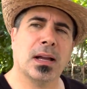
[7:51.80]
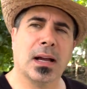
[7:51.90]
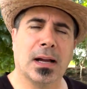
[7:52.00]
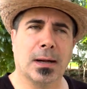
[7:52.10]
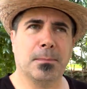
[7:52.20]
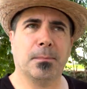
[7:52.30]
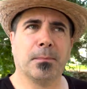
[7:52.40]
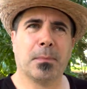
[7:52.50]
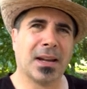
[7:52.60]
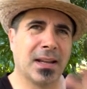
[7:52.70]
Um,
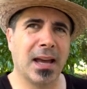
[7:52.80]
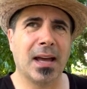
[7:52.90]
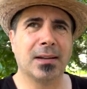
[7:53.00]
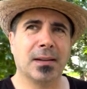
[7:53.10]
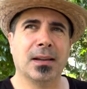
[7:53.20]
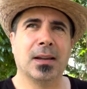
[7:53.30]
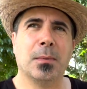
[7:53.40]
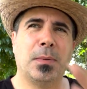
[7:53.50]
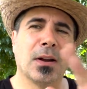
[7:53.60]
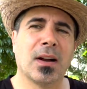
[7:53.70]
but again,
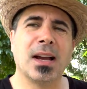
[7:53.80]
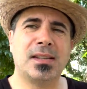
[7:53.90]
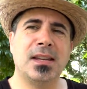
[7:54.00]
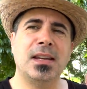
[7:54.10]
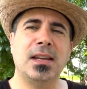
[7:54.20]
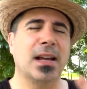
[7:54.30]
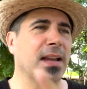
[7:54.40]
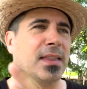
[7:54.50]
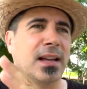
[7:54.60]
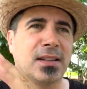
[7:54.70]
pure ICE,
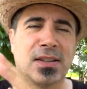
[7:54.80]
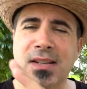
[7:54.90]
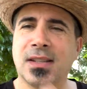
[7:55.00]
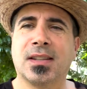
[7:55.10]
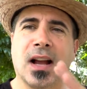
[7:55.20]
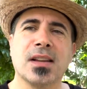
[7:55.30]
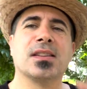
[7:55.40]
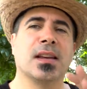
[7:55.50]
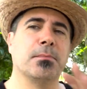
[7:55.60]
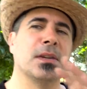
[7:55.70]
I, I, just does,
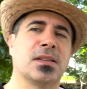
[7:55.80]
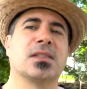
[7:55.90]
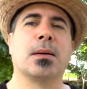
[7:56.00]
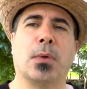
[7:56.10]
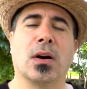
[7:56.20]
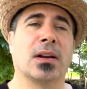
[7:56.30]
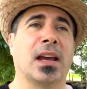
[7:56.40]
it misses the mark.